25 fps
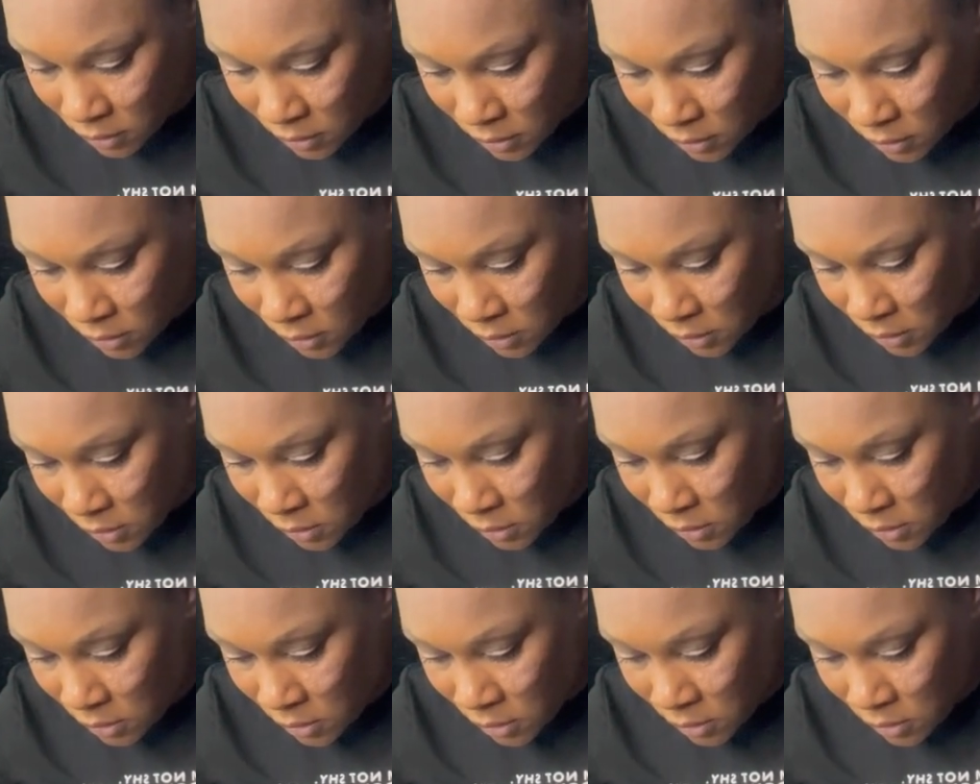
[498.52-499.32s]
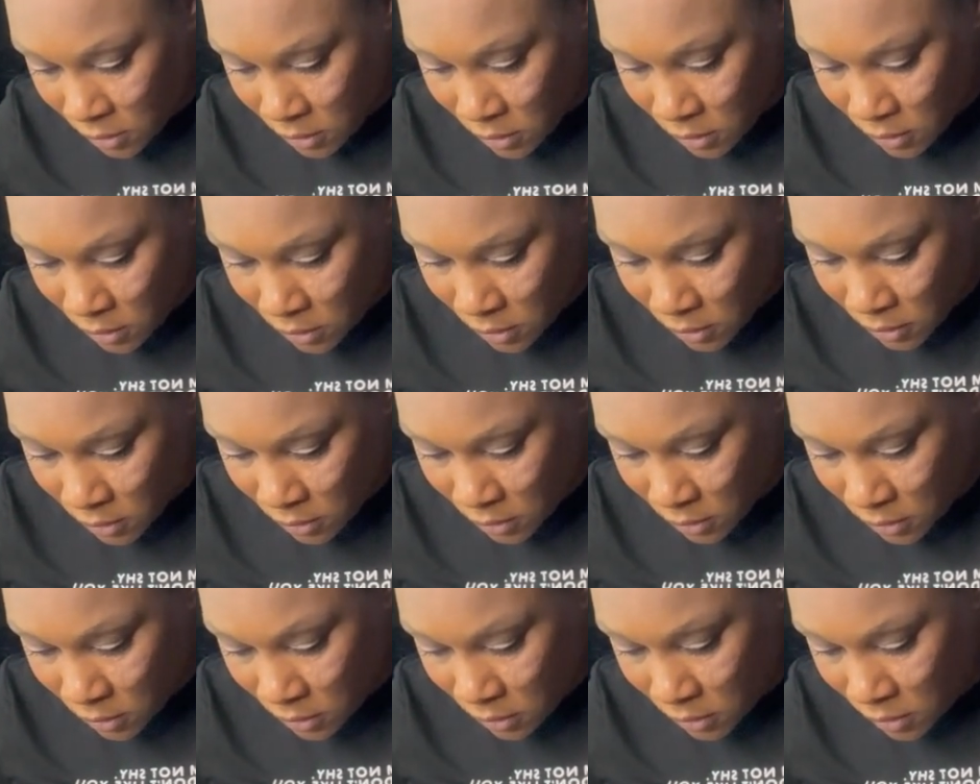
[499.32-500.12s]

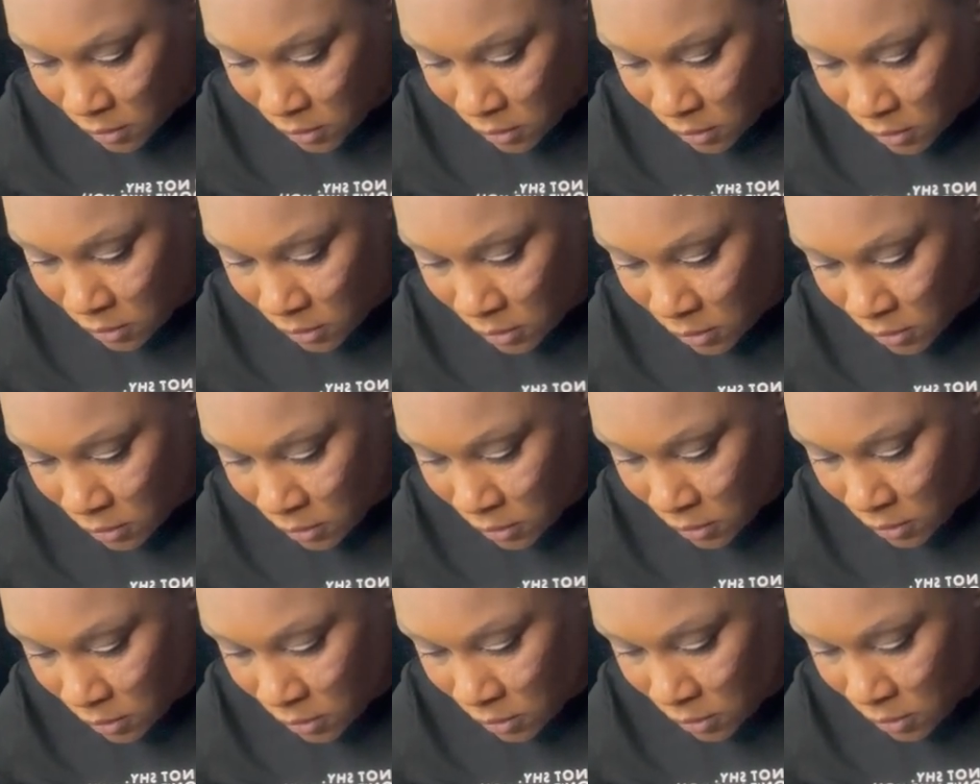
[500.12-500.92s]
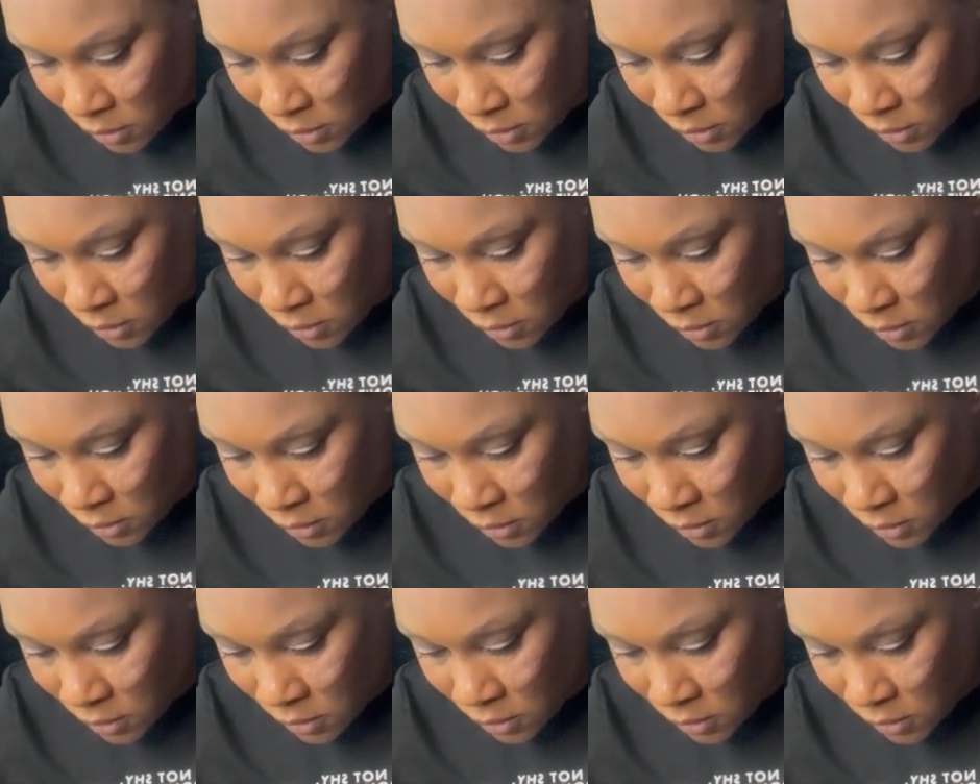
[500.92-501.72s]

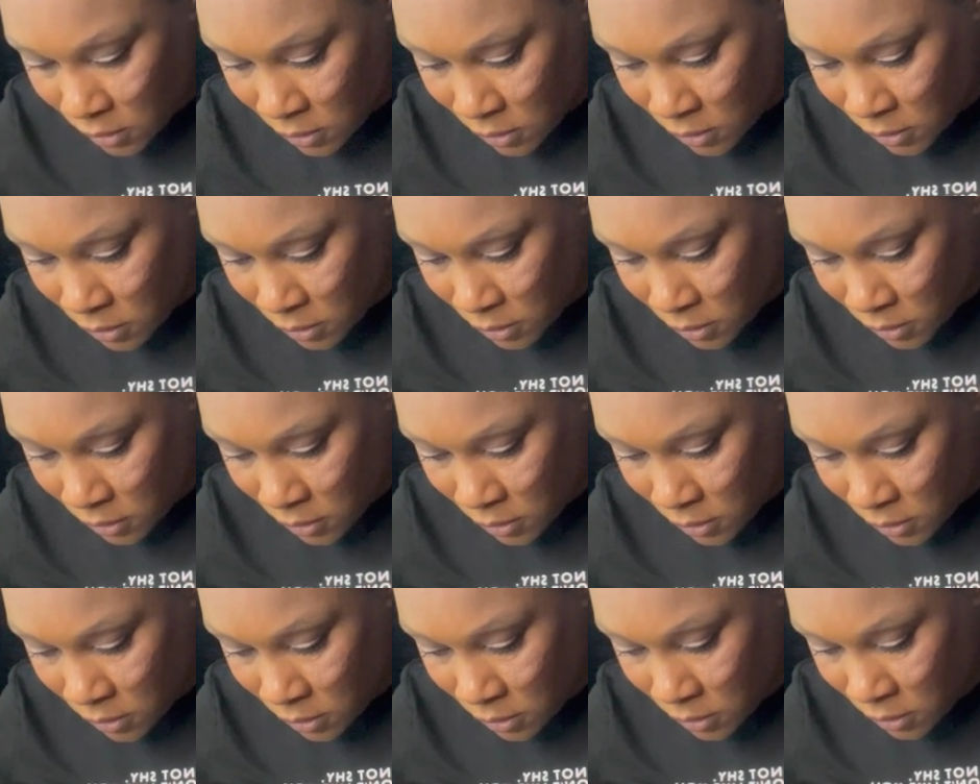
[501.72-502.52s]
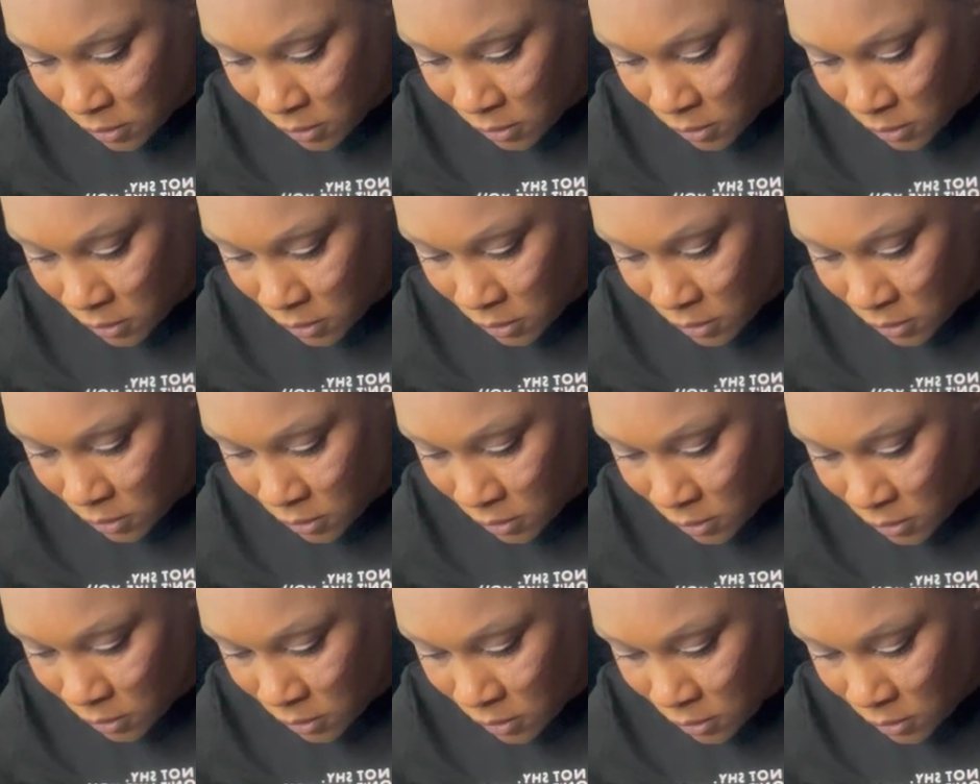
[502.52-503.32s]

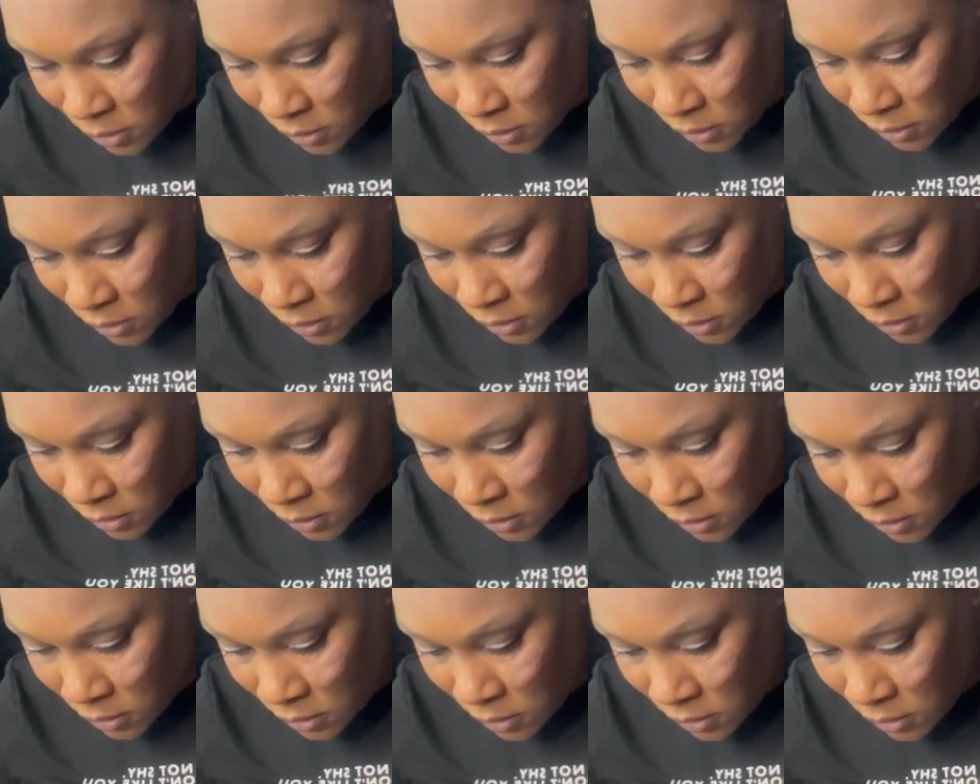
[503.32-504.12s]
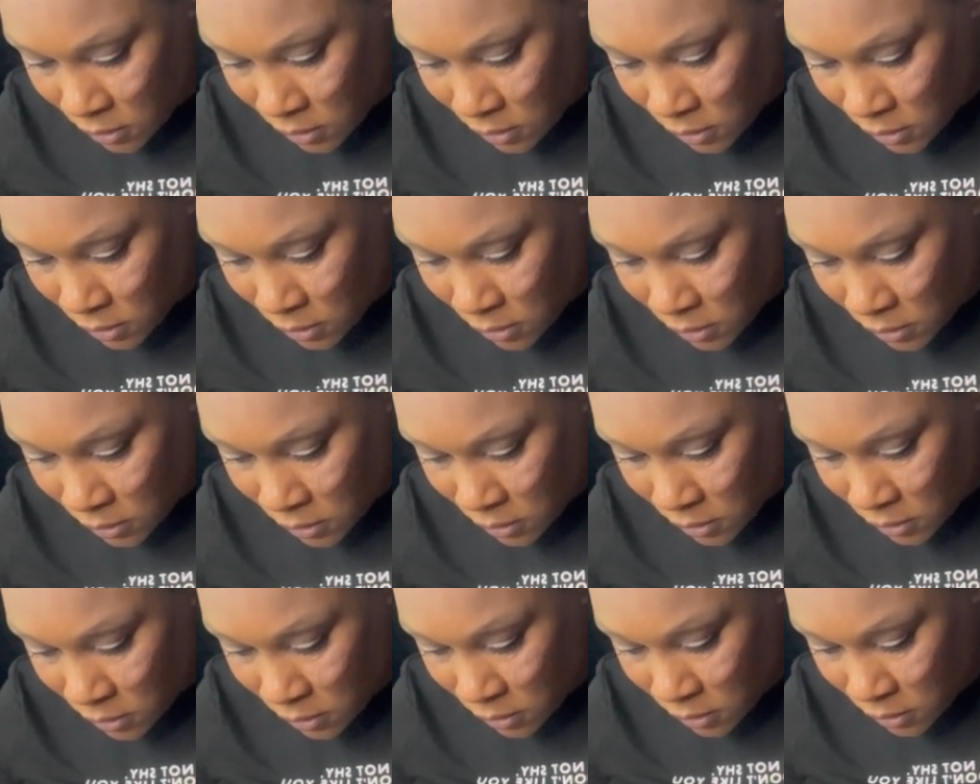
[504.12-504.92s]

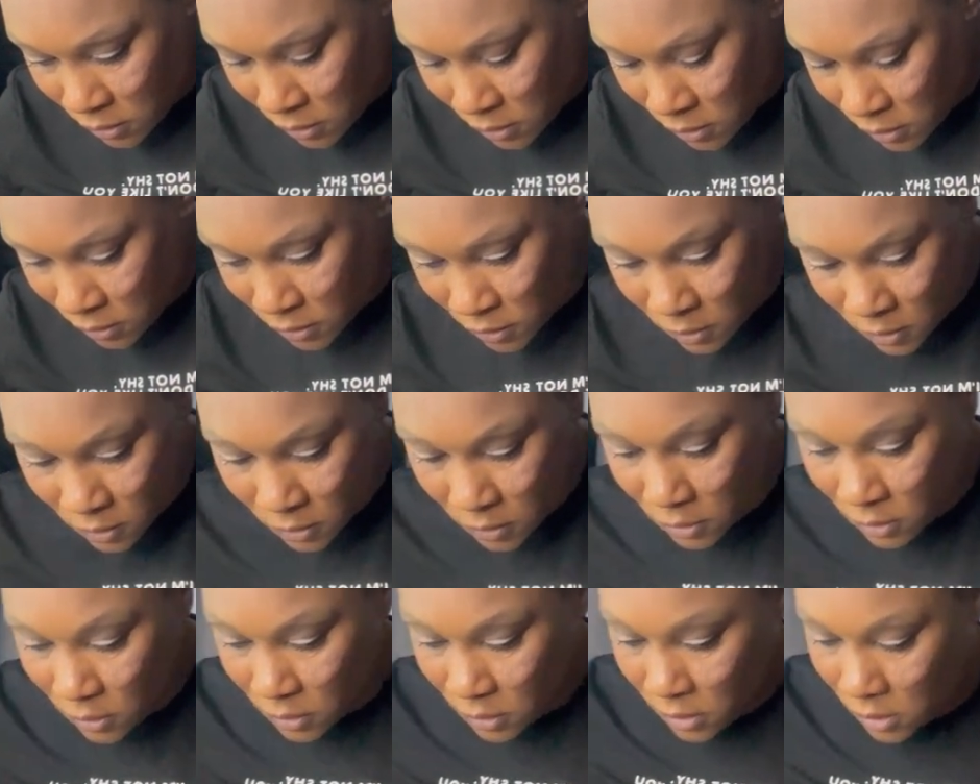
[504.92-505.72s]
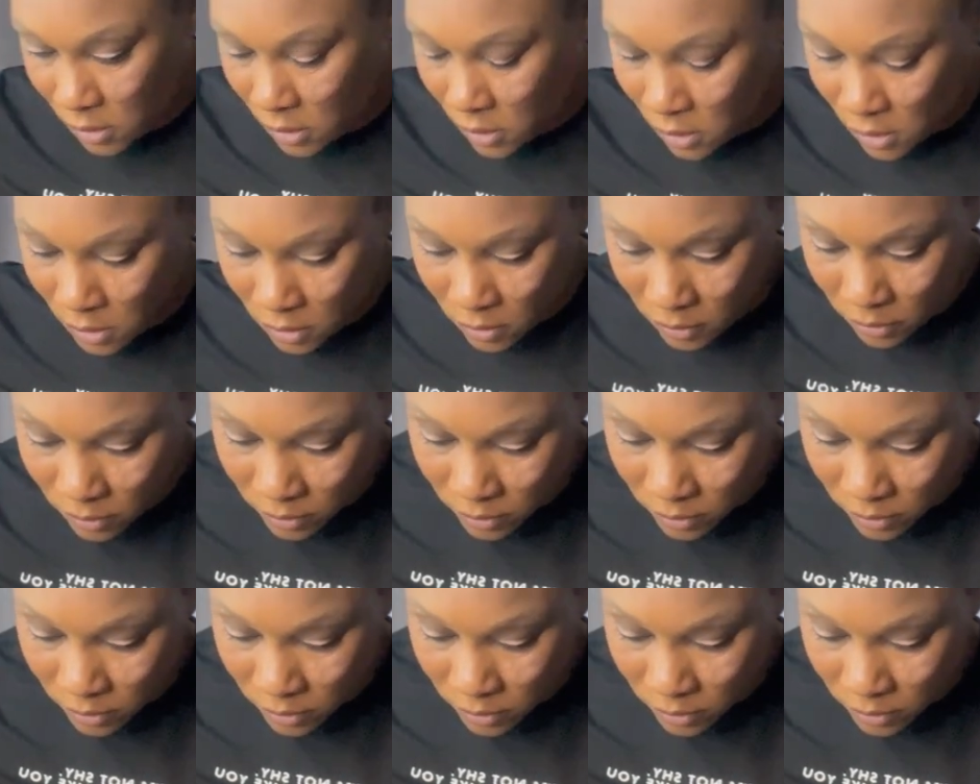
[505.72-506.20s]
[no speech]